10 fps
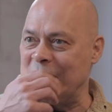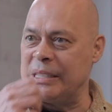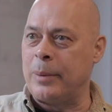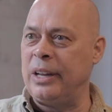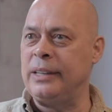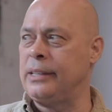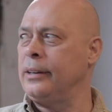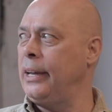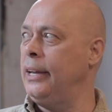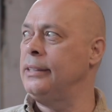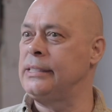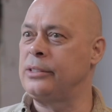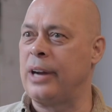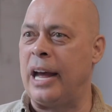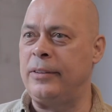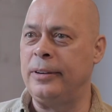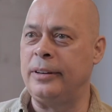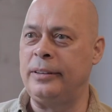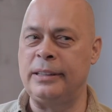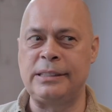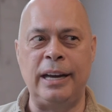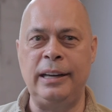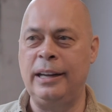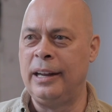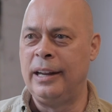or something because they're hitting Stratford, and it's like